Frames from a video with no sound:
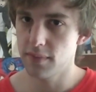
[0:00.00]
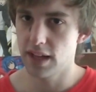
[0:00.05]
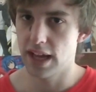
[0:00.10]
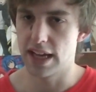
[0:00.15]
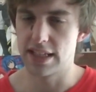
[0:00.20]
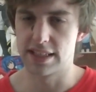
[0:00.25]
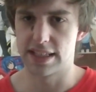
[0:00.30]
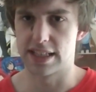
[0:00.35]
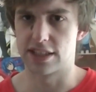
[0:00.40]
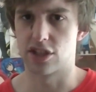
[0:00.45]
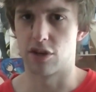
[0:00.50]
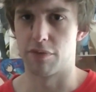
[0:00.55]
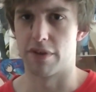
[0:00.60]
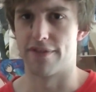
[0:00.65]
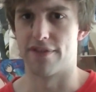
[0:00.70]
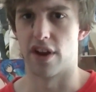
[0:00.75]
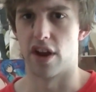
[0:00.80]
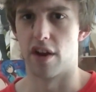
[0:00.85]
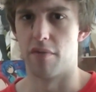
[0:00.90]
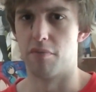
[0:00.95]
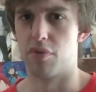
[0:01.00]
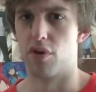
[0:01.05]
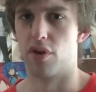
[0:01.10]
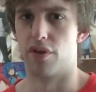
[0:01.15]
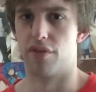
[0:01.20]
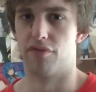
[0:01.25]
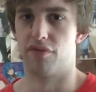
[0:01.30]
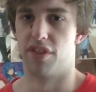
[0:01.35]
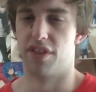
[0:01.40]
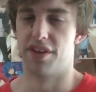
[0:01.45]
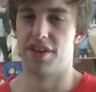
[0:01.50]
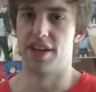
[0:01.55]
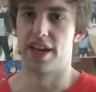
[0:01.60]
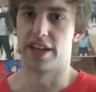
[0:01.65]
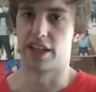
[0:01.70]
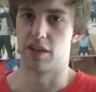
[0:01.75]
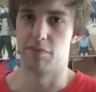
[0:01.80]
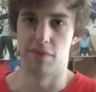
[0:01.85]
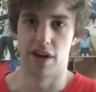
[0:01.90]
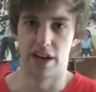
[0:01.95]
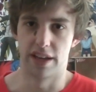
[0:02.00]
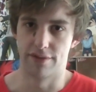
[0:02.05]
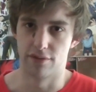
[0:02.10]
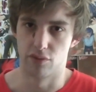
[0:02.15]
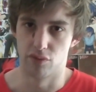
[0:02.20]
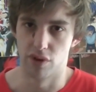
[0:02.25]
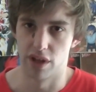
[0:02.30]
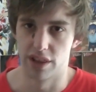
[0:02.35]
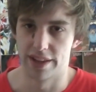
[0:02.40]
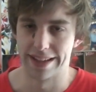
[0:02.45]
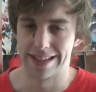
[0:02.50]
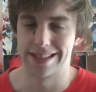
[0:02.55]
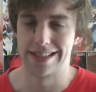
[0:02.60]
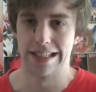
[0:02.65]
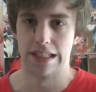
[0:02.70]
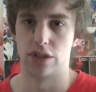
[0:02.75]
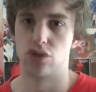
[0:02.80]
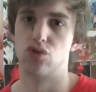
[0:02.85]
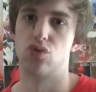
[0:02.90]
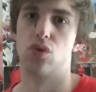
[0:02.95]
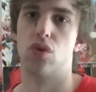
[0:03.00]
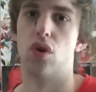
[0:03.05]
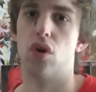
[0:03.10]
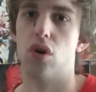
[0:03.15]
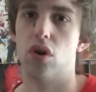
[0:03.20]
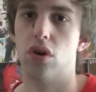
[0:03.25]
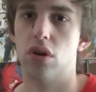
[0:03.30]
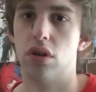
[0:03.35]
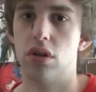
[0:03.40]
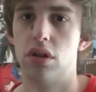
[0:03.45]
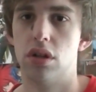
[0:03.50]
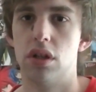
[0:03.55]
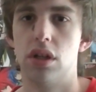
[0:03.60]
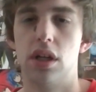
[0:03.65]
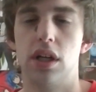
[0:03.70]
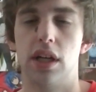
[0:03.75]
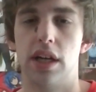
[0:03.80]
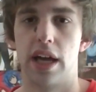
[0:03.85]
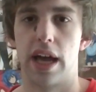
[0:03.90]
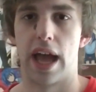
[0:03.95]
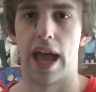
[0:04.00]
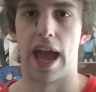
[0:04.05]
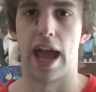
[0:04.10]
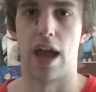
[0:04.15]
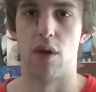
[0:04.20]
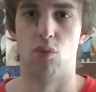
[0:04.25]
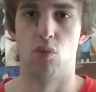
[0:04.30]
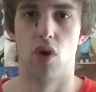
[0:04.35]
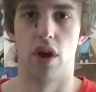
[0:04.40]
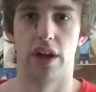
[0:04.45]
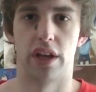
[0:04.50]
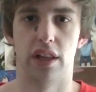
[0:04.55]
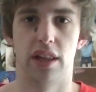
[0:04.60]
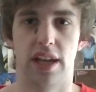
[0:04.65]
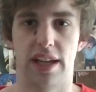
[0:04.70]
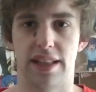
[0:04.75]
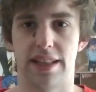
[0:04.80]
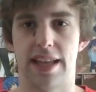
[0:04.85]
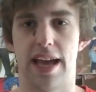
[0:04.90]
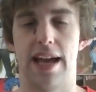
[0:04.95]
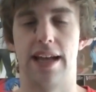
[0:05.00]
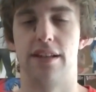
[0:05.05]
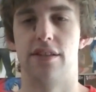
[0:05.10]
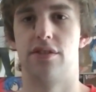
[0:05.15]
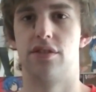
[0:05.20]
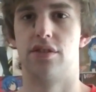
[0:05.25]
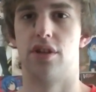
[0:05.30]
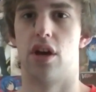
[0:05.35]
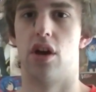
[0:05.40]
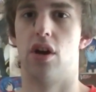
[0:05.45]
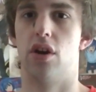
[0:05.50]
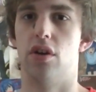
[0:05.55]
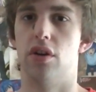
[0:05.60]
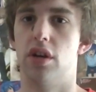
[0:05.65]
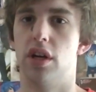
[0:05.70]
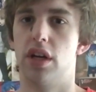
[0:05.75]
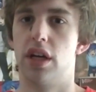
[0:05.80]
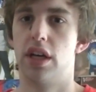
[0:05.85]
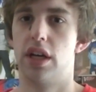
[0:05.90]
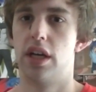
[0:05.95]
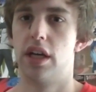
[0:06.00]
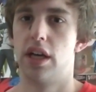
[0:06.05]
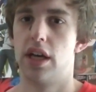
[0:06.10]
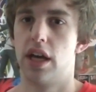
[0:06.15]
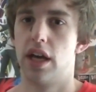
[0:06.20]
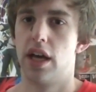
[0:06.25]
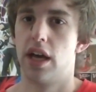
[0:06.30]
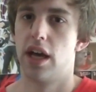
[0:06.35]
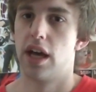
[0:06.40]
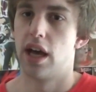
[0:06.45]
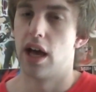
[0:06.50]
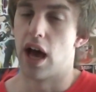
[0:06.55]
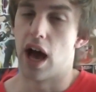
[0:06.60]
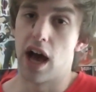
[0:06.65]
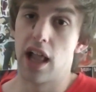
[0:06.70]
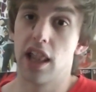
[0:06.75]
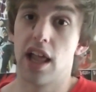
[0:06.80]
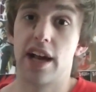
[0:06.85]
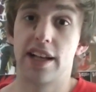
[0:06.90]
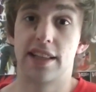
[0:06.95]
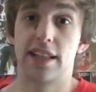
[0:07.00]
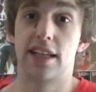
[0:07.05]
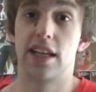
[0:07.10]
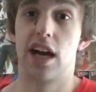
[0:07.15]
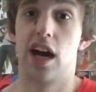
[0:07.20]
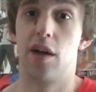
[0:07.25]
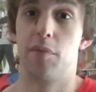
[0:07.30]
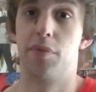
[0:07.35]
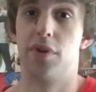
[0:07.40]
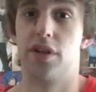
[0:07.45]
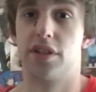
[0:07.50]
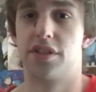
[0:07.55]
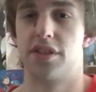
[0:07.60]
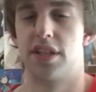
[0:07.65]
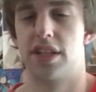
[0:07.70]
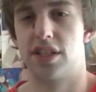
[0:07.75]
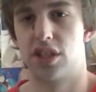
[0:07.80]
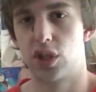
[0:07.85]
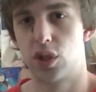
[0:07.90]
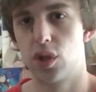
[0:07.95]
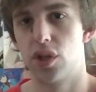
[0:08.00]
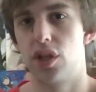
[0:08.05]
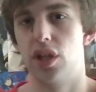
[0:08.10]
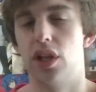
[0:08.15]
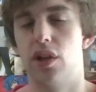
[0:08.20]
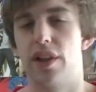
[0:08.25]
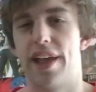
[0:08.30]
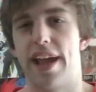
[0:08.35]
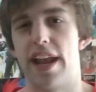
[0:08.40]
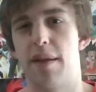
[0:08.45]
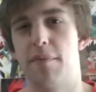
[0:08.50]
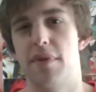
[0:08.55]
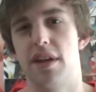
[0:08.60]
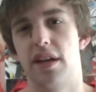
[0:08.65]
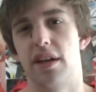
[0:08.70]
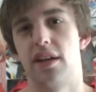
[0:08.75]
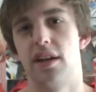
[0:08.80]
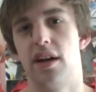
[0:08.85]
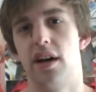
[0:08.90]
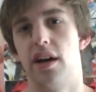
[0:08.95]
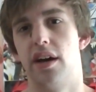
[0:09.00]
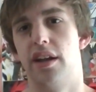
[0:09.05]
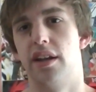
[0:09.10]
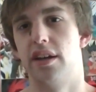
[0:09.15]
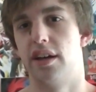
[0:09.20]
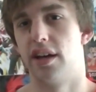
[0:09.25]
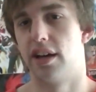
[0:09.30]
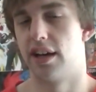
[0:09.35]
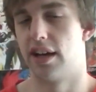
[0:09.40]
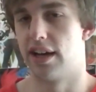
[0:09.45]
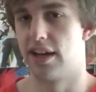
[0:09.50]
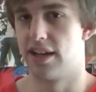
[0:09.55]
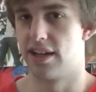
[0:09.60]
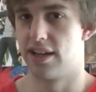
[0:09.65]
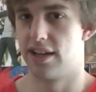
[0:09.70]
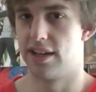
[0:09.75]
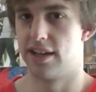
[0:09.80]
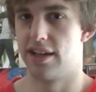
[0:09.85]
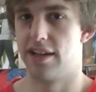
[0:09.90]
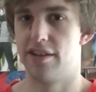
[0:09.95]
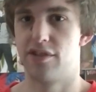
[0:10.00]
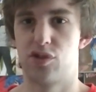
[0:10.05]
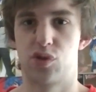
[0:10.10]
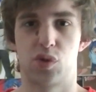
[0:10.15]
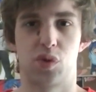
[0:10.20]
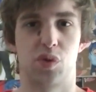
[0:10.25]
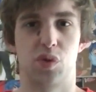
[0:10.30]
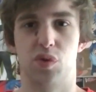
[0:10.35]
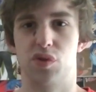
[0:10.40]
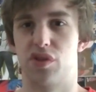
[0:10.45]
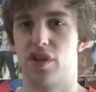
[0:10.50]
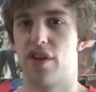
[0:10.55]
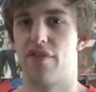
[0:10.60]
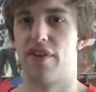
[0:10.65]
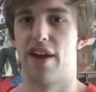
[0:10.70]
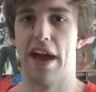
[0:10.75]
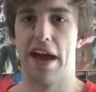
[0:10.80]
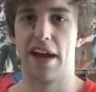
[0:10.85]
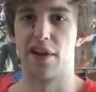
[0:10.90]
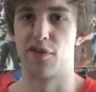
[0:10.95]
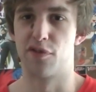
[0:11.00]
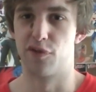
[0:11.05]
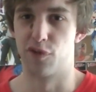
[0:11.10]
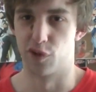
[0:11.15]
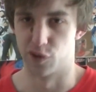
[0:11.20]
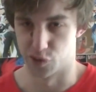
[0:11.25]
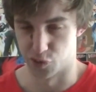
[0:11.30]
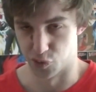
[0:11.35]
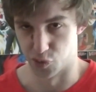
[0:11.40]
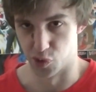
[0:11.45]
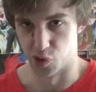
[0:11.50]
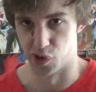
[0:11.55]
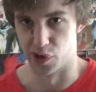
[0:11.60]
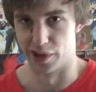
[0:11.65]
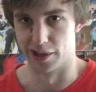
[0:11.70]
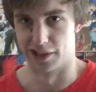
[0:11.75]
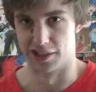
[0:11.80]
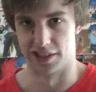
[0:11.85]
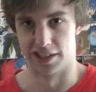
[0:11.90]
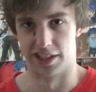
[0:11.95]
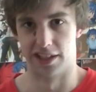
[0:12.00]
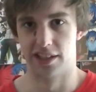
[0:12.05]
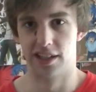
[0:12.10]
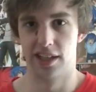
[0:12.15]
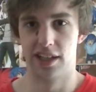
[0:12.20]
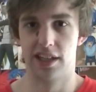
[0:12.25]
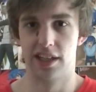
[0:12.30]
as that's going to be very important for the deck. You might even run like six draw and work it like that. So I like the card personally. It's a good little anti-meta card. Uh, it screws over Aquaforce royally,